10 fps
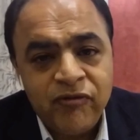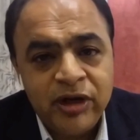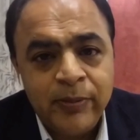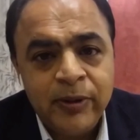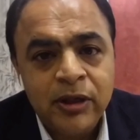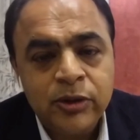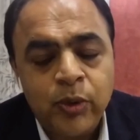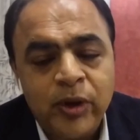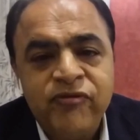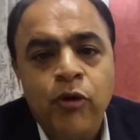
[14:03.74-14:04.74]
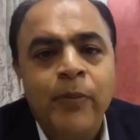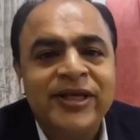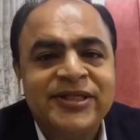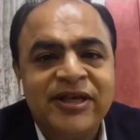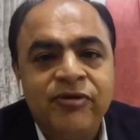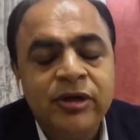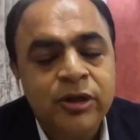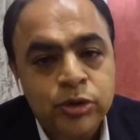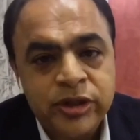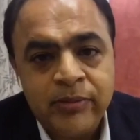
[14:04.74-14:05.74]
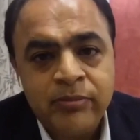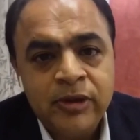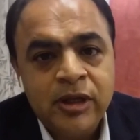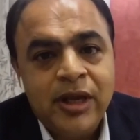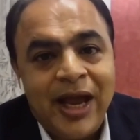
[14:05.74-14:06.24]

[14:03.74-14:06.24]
available 24/7 to them,